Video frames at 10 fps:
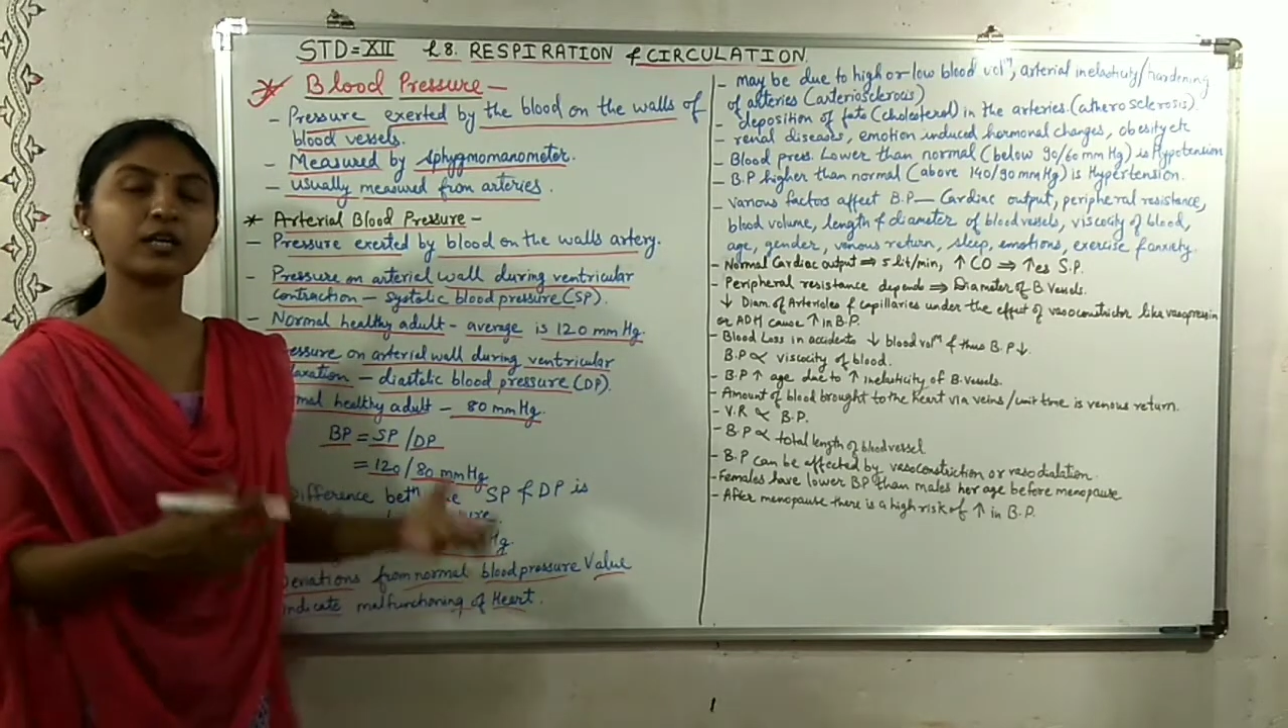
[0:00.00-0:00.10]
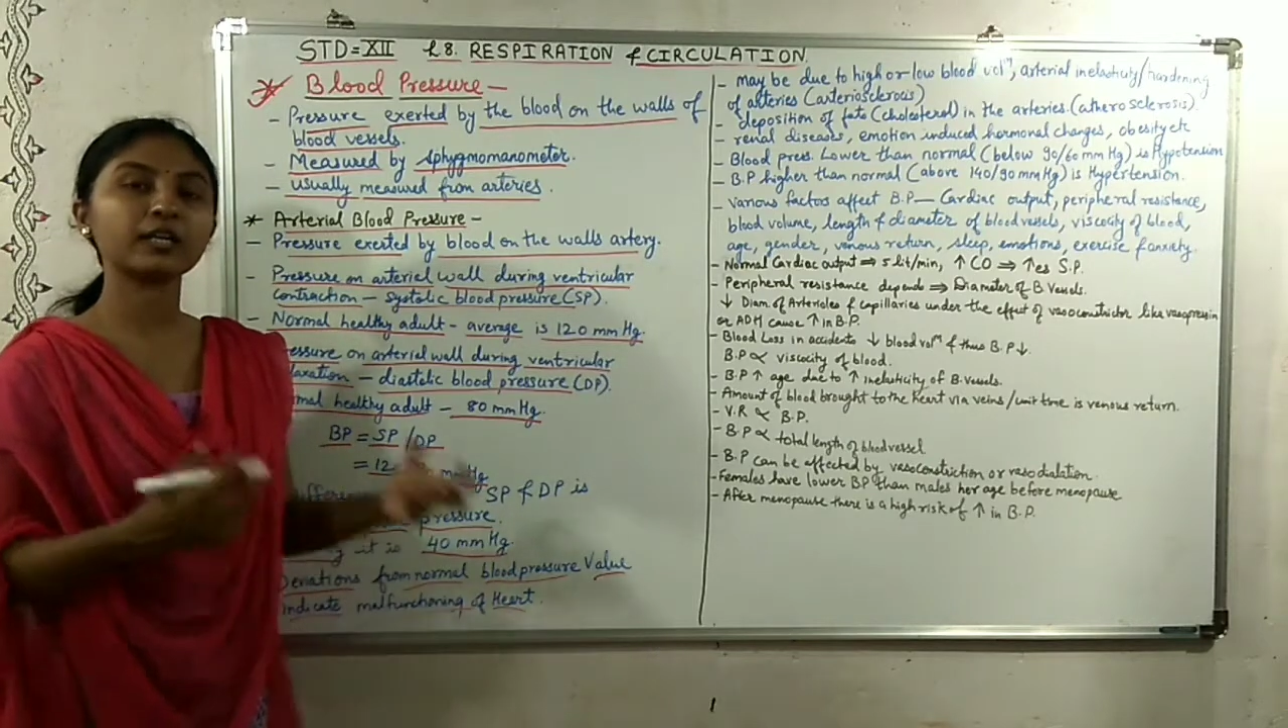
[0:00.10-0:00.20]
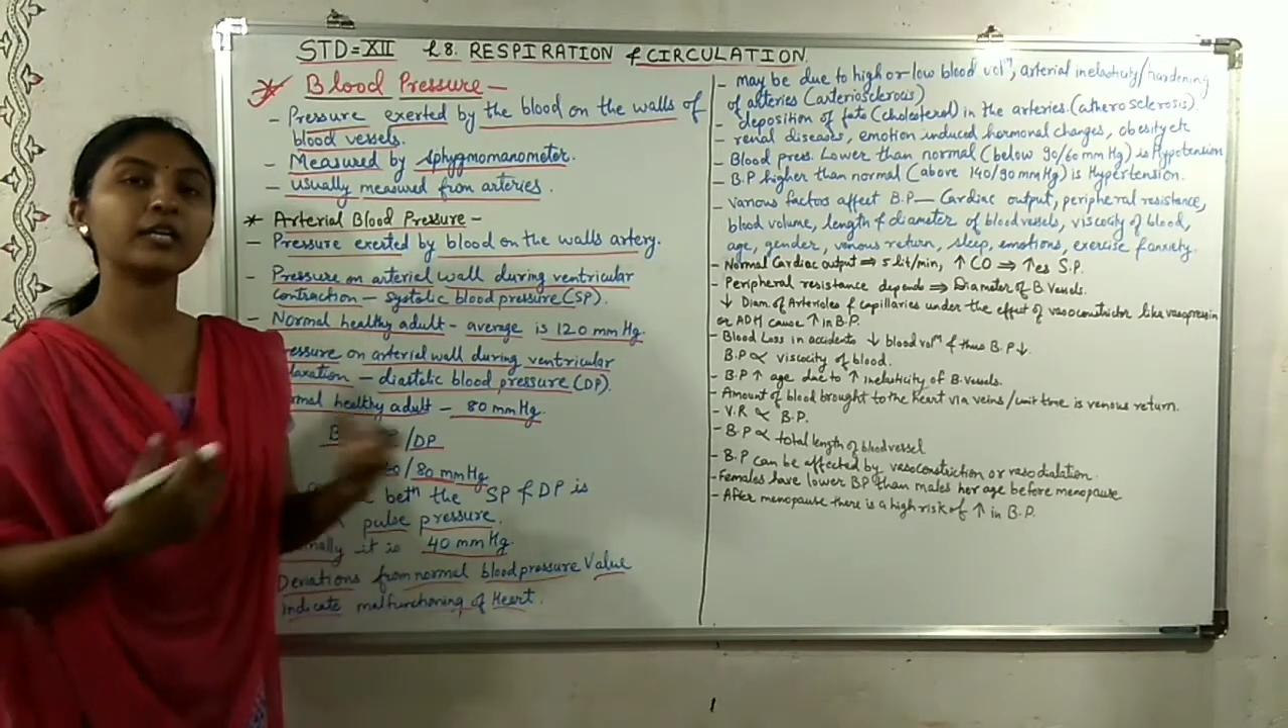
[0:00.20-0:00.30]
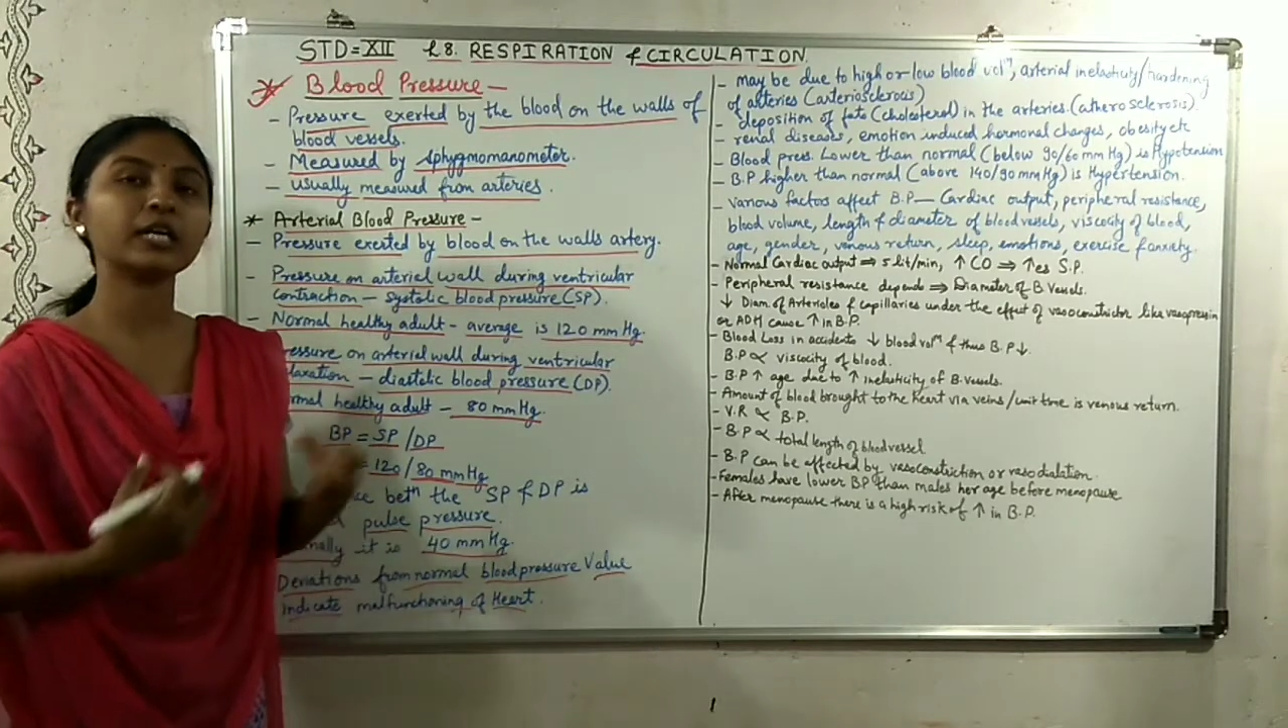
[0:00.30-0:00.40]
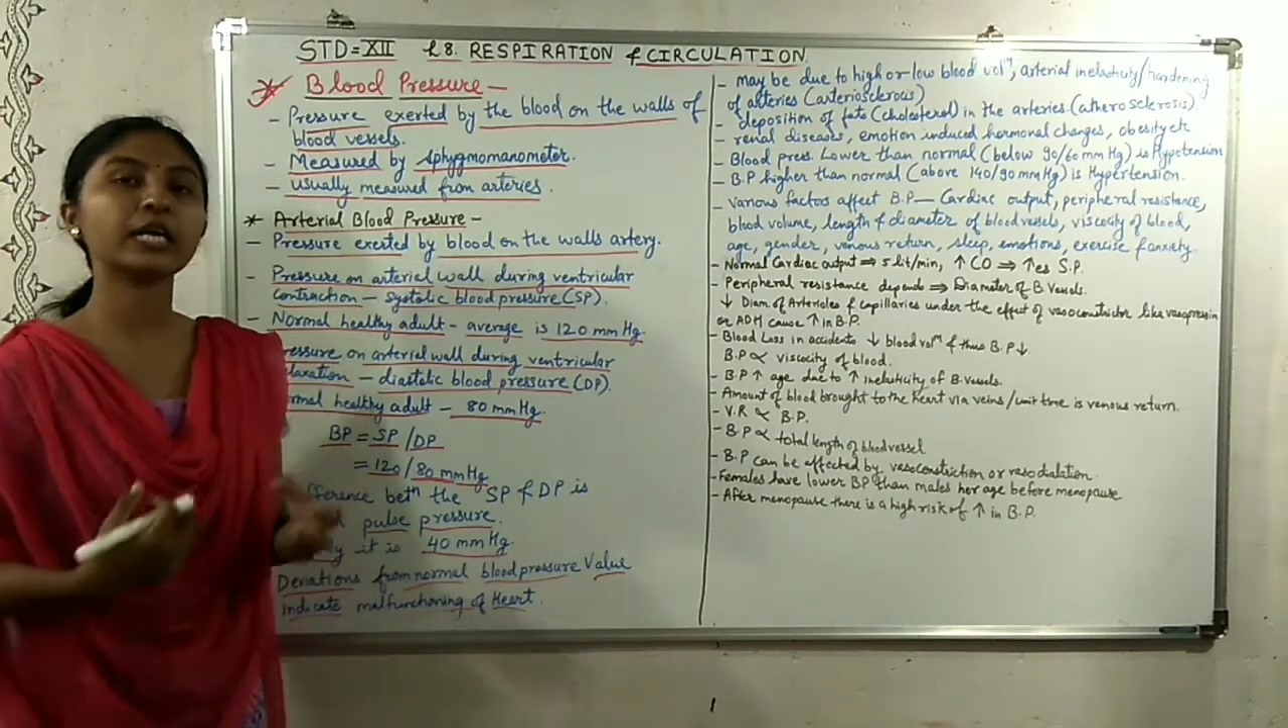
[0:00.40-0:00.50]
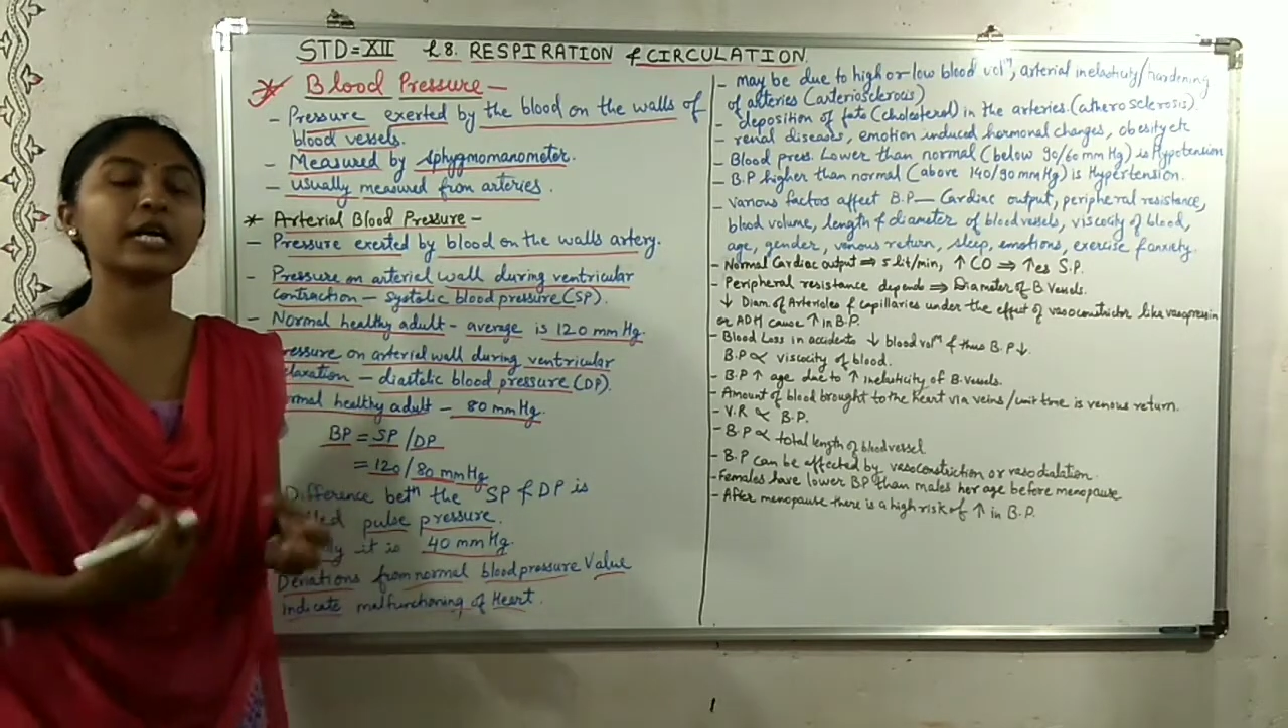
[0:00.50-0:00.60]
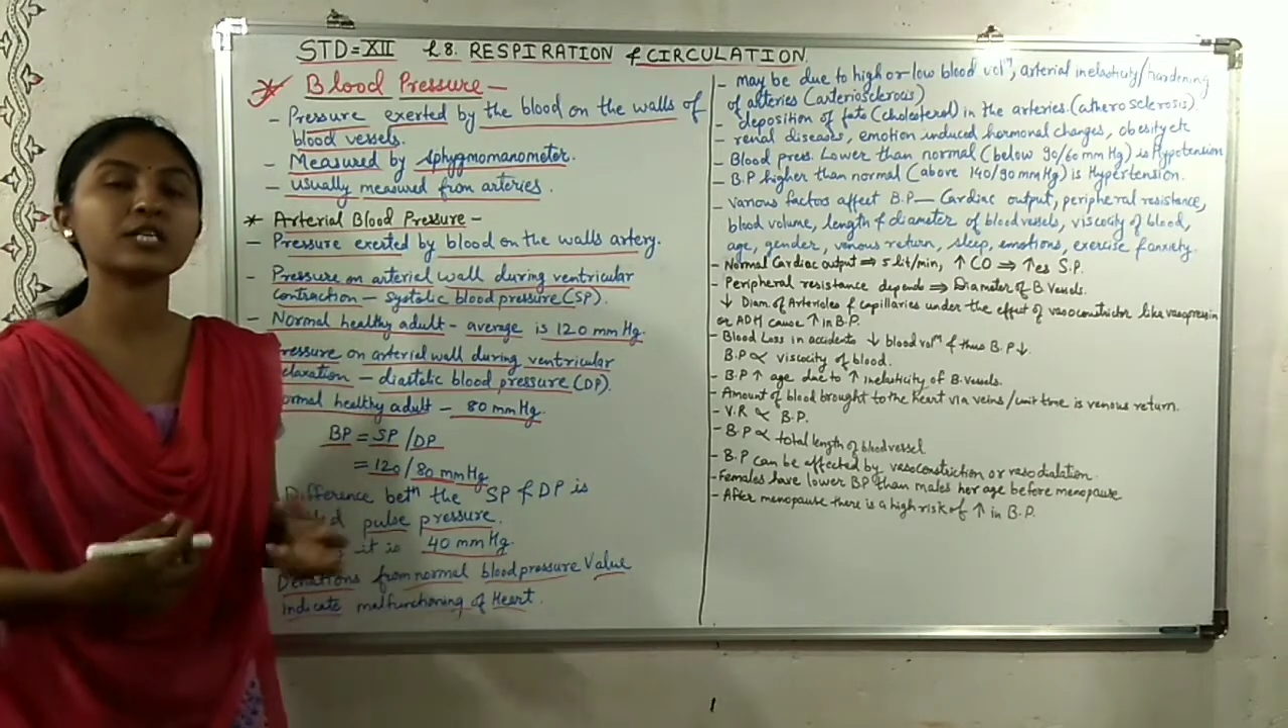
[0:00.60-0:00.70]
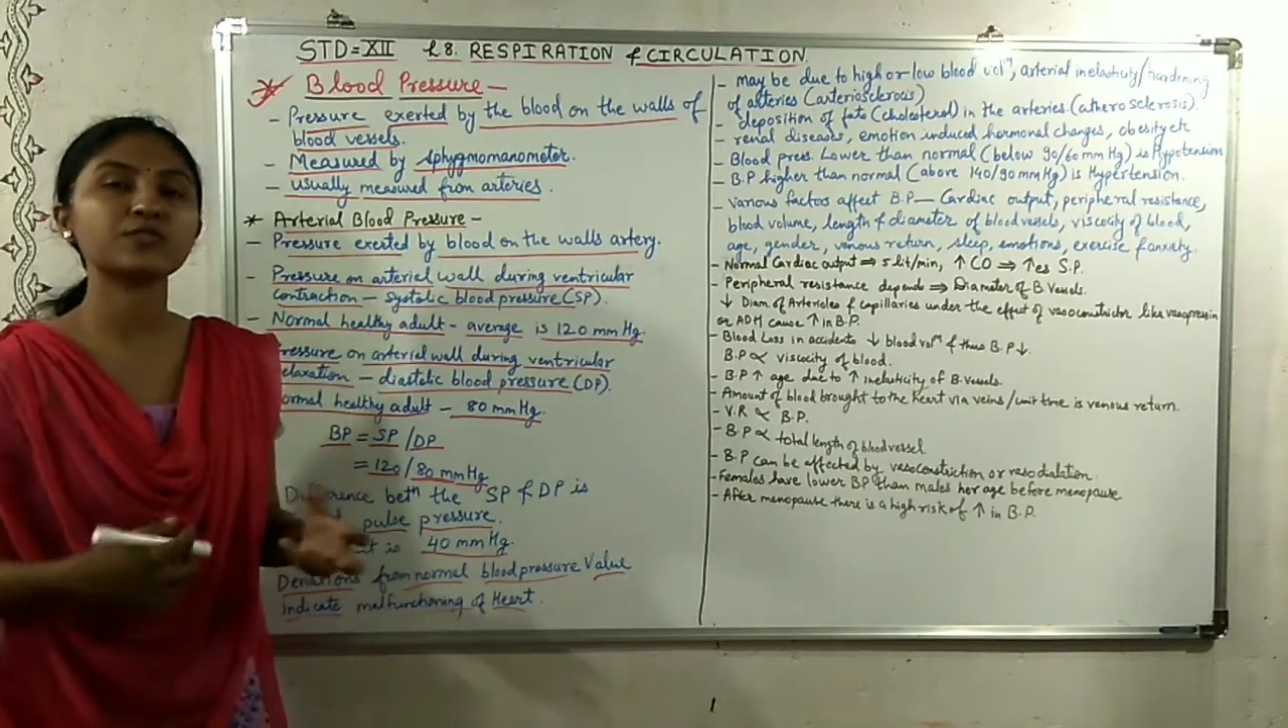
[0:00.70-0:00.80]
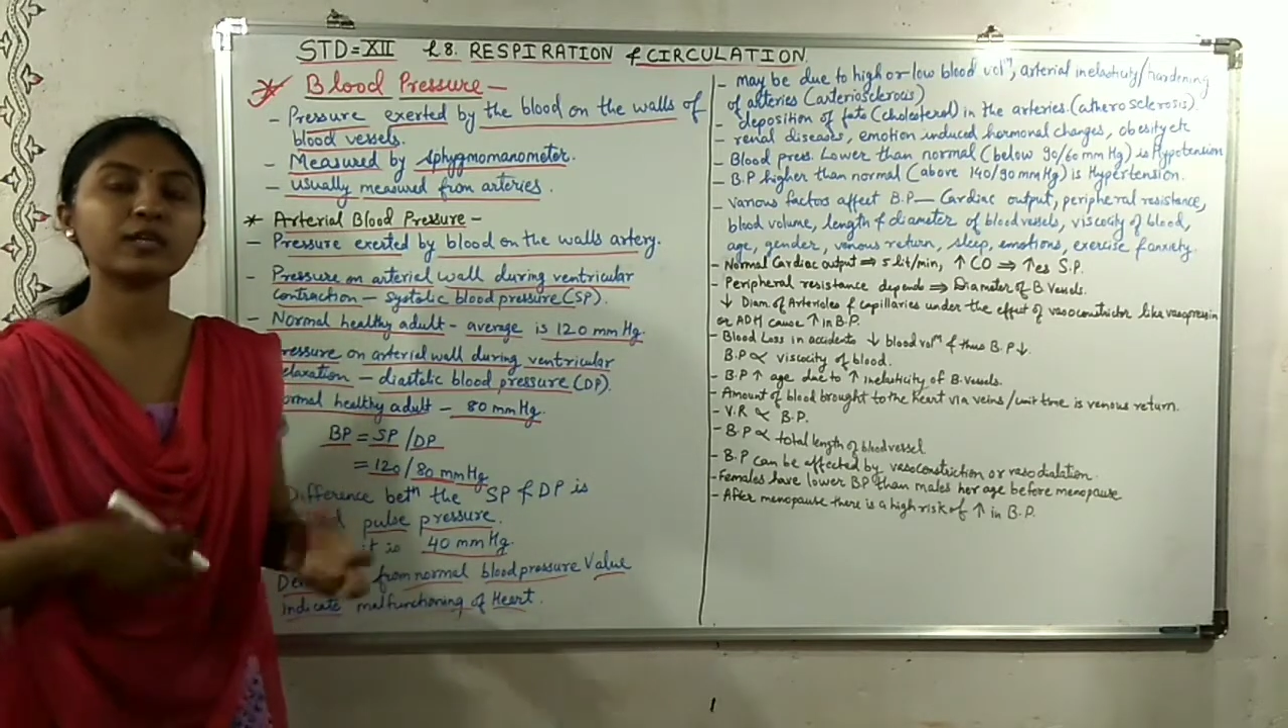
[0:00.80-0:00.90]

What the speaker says: It indicates